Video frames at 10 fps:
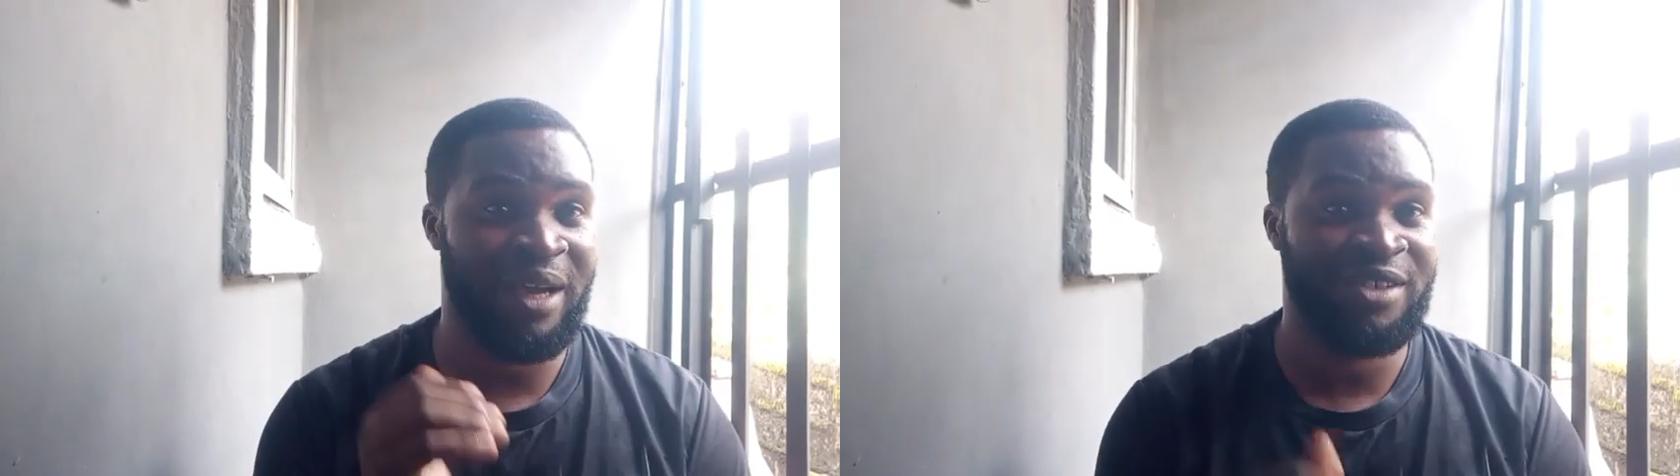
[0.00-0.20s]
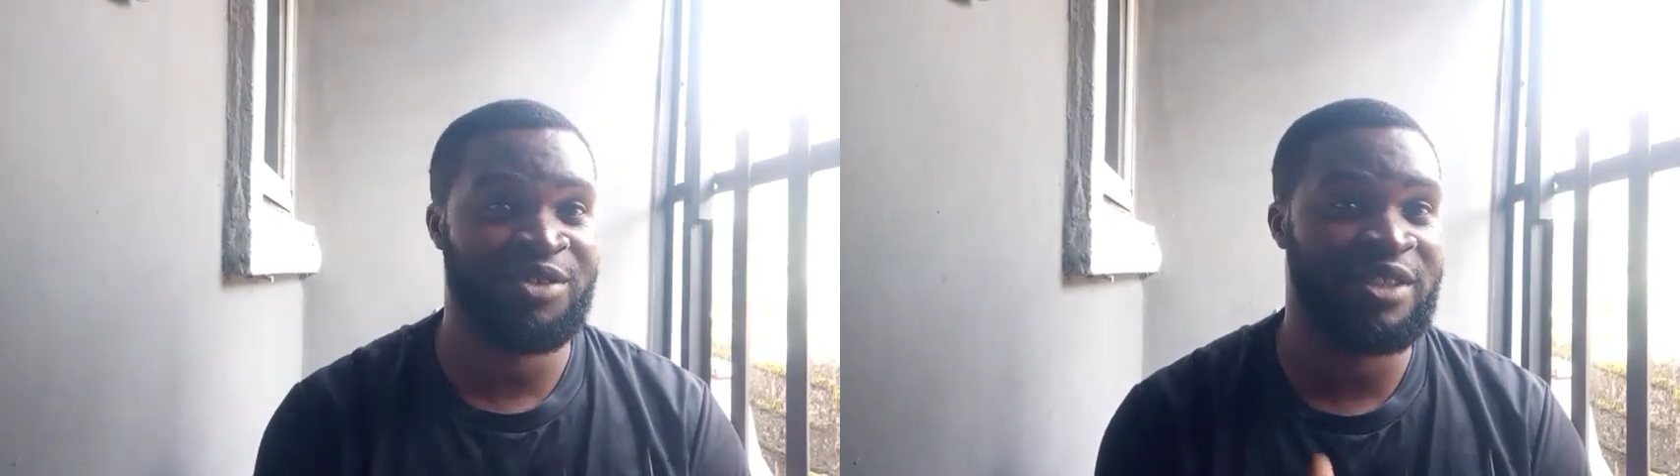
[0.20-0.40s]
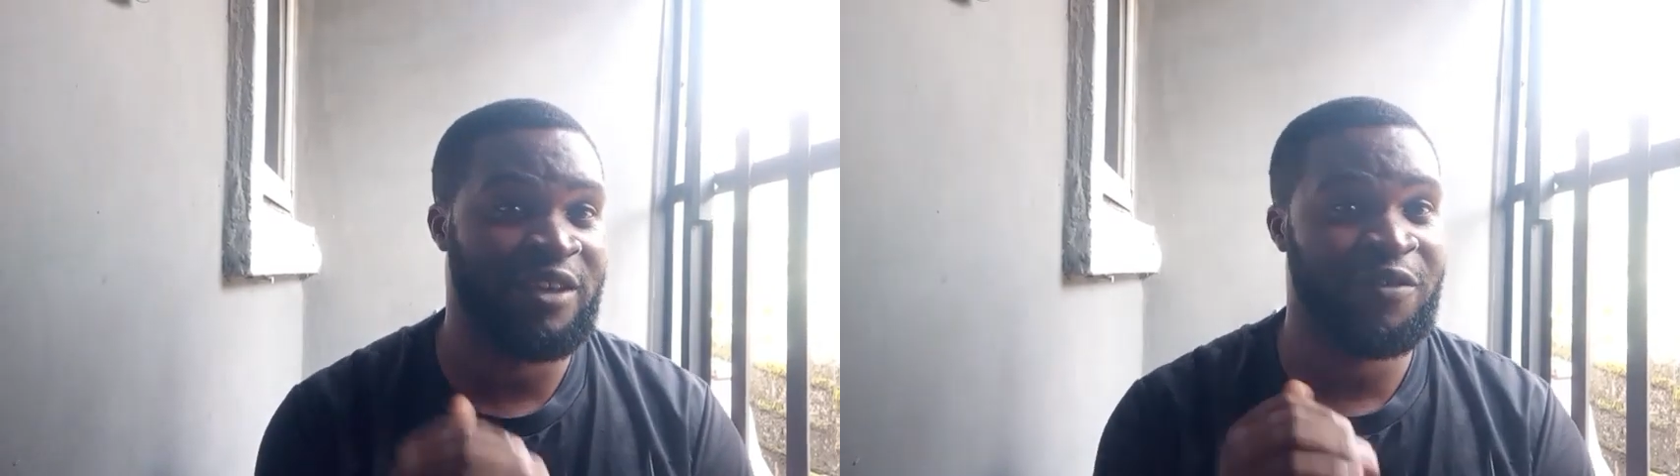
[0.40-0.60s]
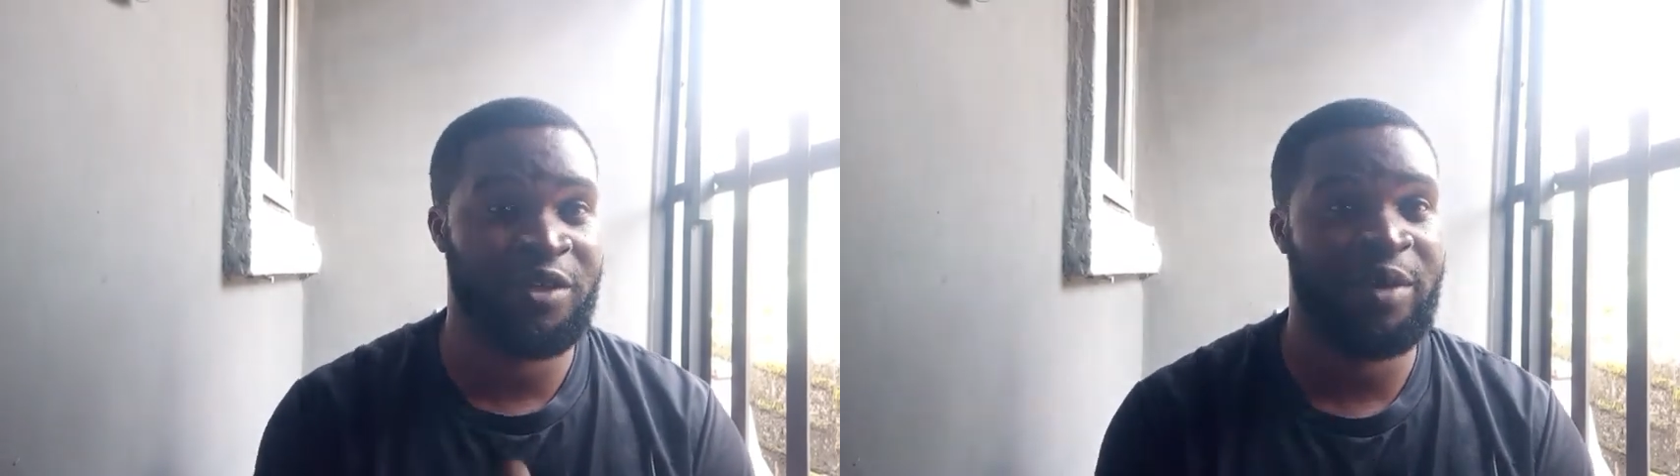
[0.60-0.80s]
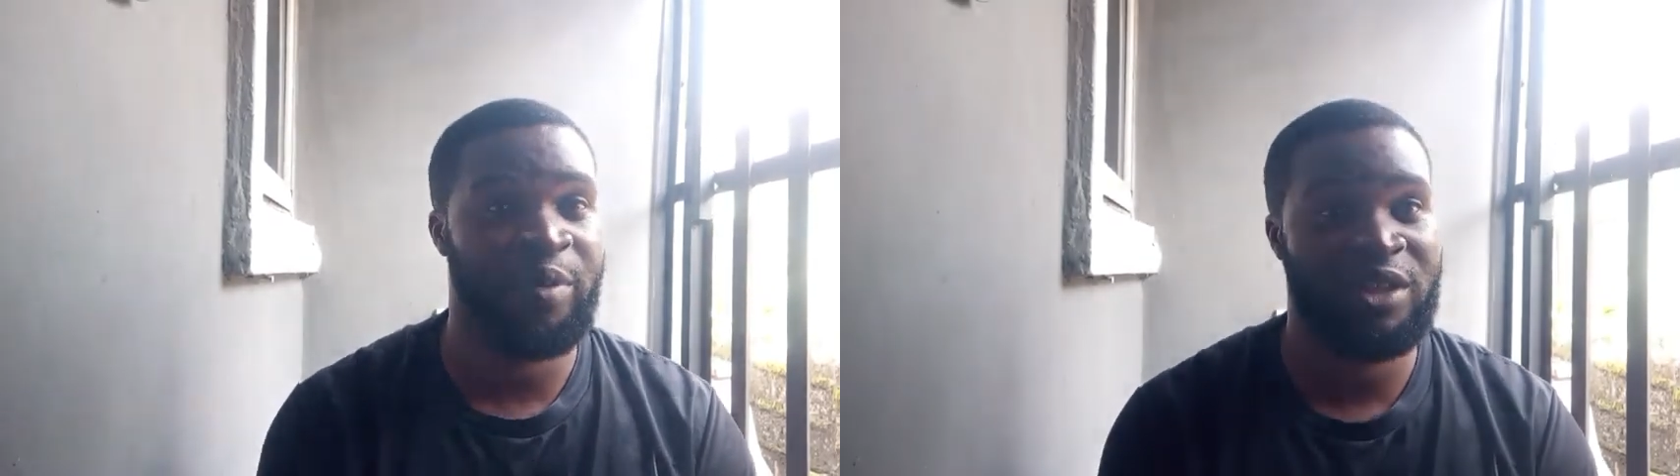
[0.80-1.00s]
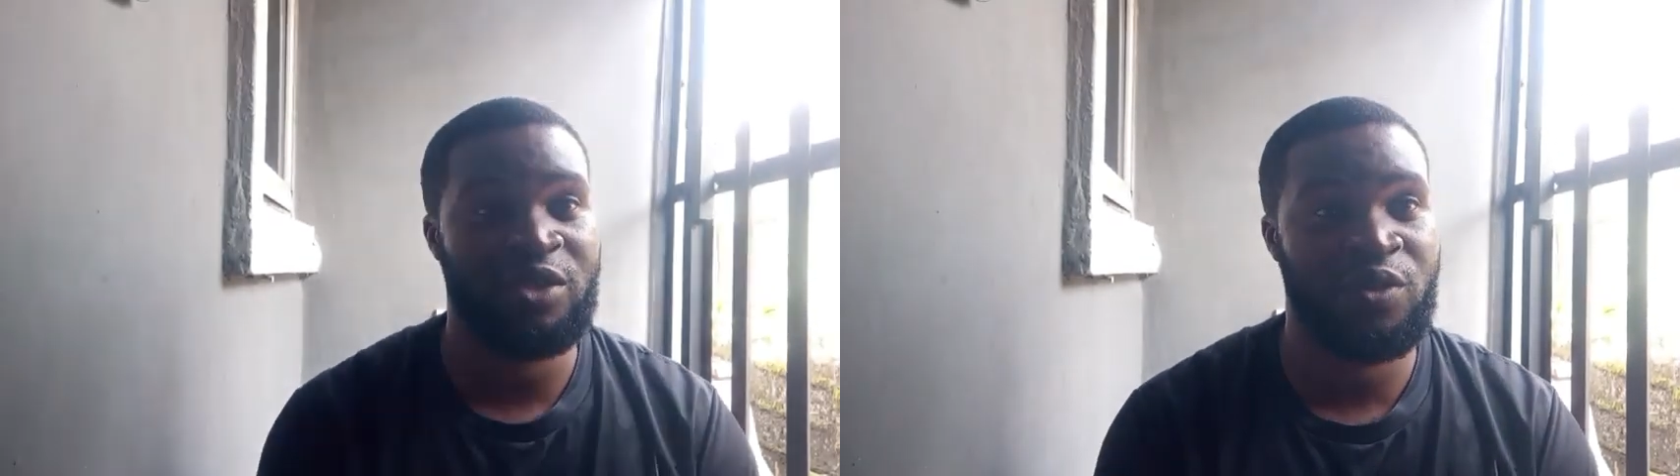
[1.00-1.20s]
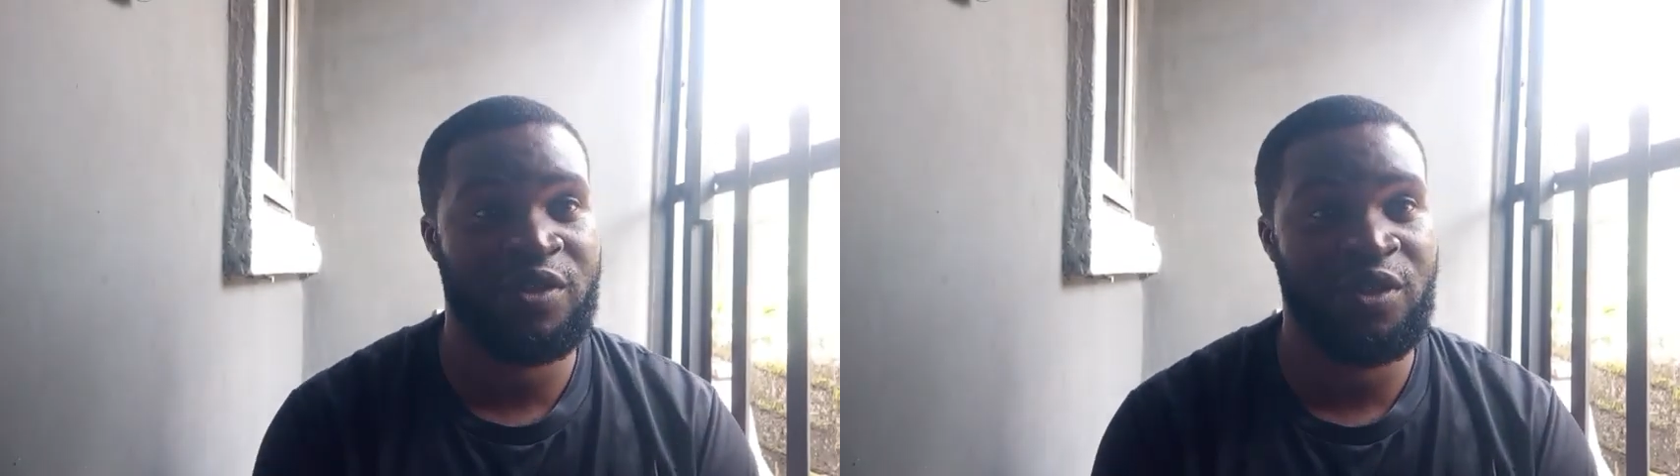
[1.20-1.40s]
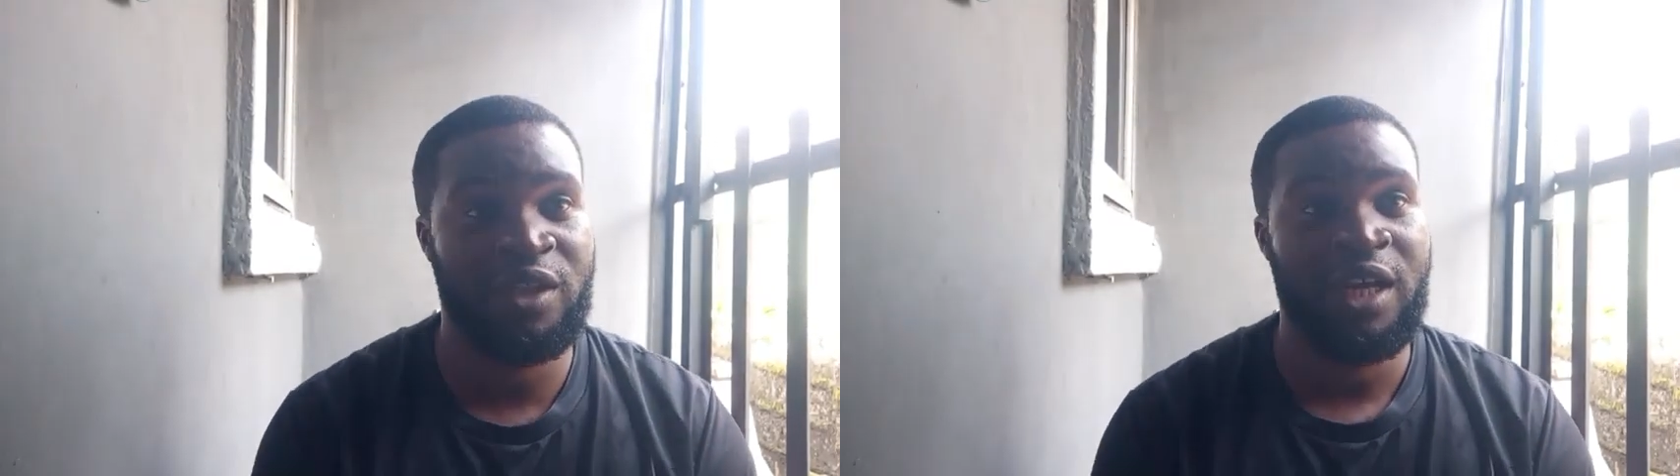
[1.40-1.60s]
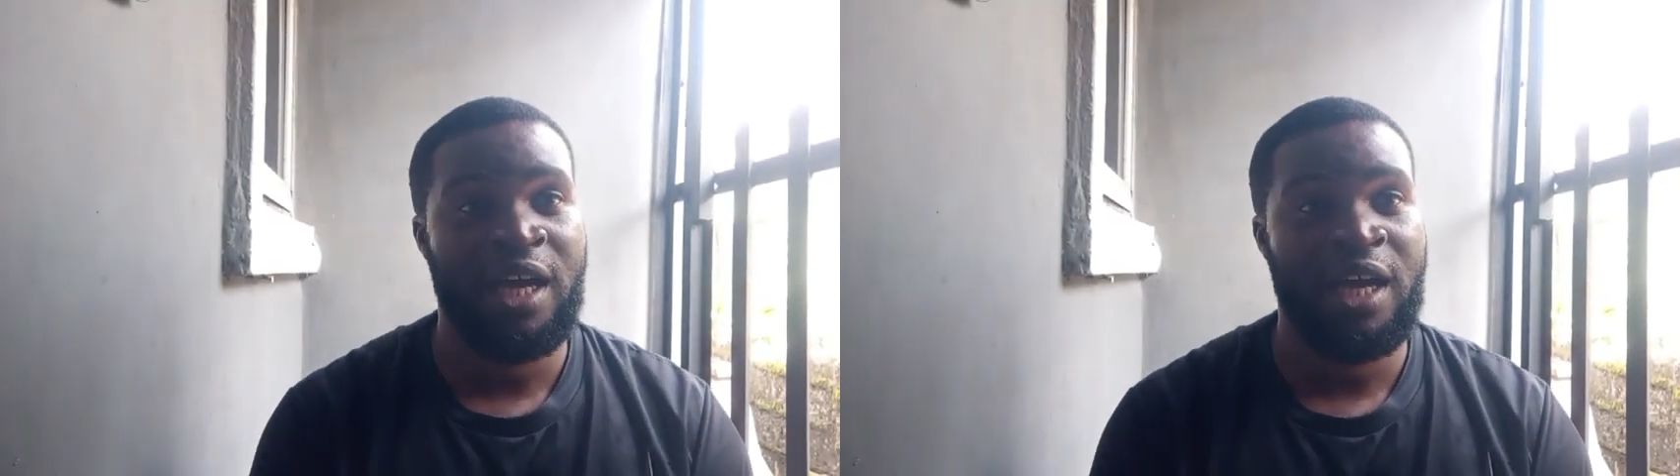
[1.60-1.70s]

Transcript: answering a very important question.